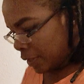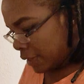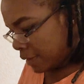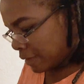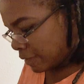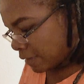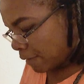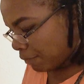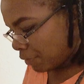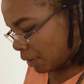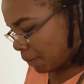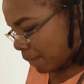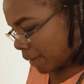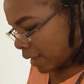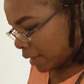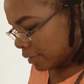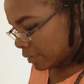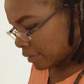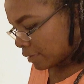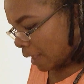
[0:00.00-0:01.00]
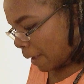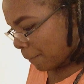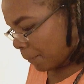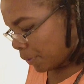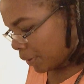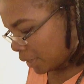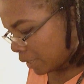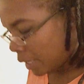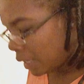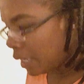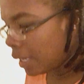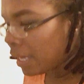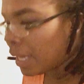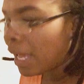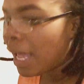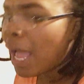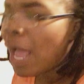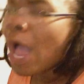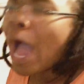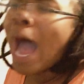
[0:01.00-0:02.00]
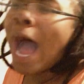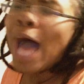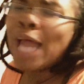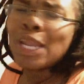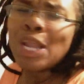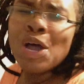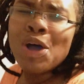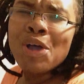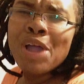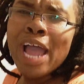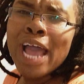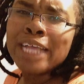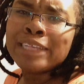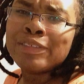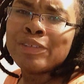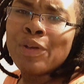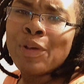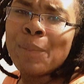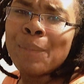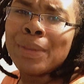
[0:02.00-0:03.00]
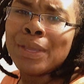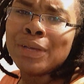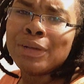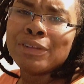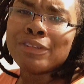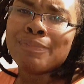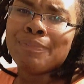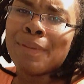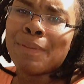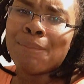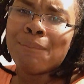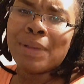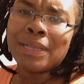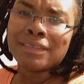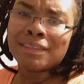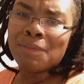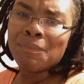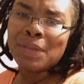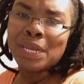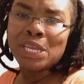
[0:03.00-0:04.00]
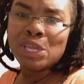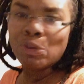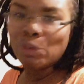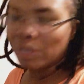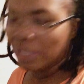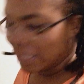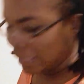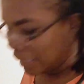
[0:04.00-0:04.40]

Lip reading: Something about stop putting, how long has your bills basically been in your little